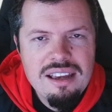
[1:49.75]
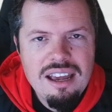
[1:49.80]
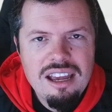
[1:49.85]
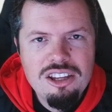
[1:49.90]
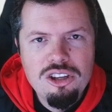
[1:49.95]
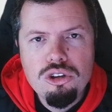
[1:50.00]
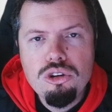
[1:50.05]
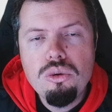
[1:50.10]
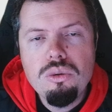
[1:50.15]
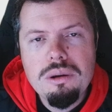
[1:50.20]

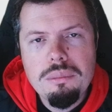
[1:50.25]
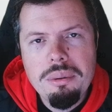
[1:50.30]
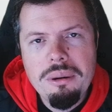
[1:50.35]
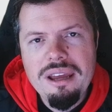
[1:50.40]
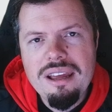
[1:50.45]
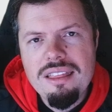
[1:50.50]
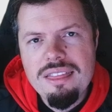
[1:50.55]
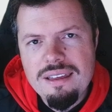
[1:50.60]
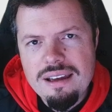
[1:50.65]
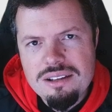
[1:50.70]
and you don't want to pay
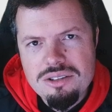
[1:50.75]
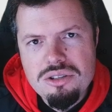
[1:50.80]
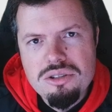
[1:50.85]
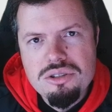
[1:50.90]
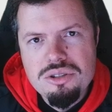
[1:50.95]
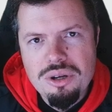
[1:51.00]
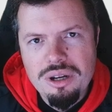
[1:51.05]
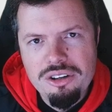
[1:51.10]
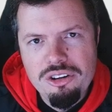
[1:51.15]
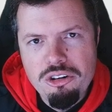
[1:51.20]

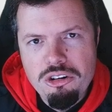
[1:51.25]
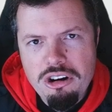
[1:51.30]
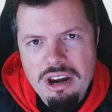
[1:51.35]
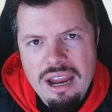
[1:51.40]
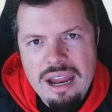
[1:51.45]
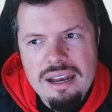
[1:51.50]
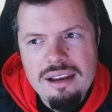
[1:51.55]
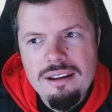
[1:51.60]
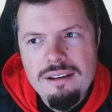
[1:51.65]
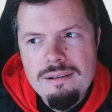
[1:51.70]
1,200
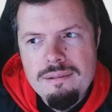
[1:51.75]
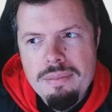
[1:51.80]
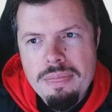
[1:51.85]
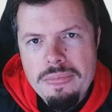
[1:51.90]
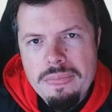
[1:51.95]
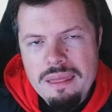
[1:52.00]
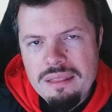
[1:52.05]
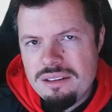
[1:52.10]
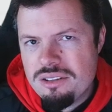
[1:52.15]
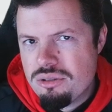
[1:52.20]
Rand,
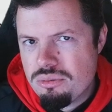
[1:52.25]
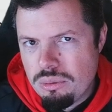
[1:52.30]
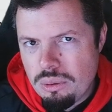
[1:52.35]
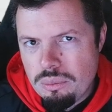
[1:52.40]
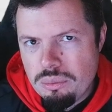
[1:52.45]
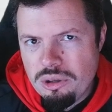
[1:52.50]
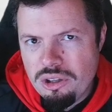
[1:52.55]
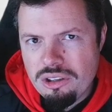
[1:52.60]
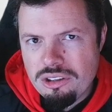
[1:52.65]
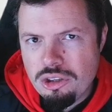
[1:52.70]
then this will
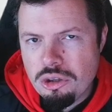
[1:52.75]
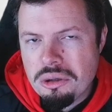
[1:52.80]
work.